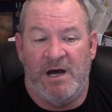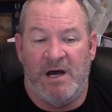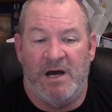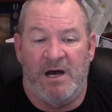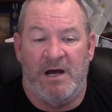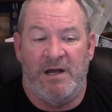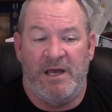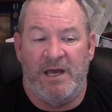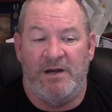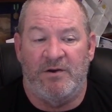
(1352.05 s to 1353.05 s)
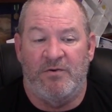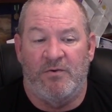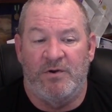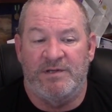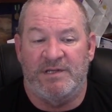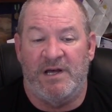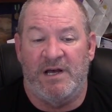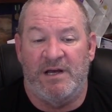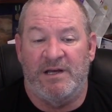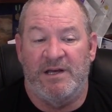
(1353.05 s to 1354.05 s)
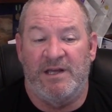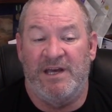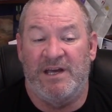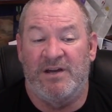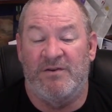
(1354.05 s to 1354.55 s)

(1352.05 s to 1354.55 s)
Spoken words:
and of course it